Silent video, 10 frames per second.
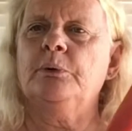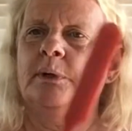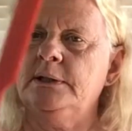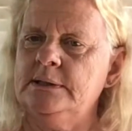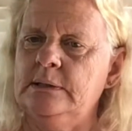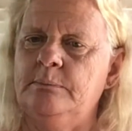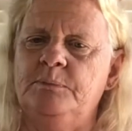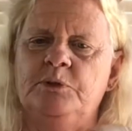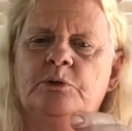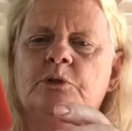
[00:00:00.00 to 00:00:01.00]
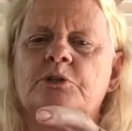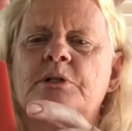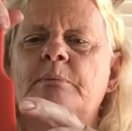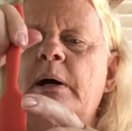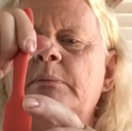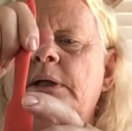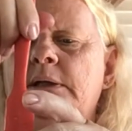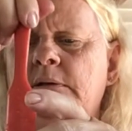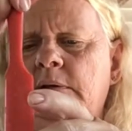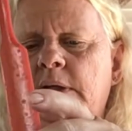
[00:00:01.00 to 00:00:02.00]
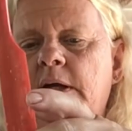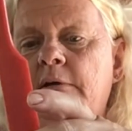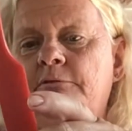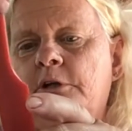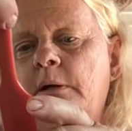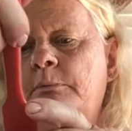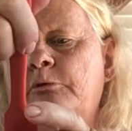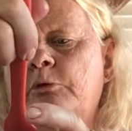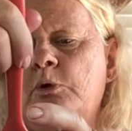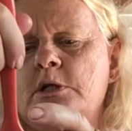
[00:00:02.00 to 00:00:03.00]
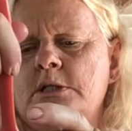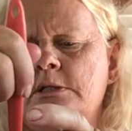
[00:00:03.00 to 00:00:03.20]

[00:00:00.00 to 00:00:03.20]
in, do your debubbling like I forgot before.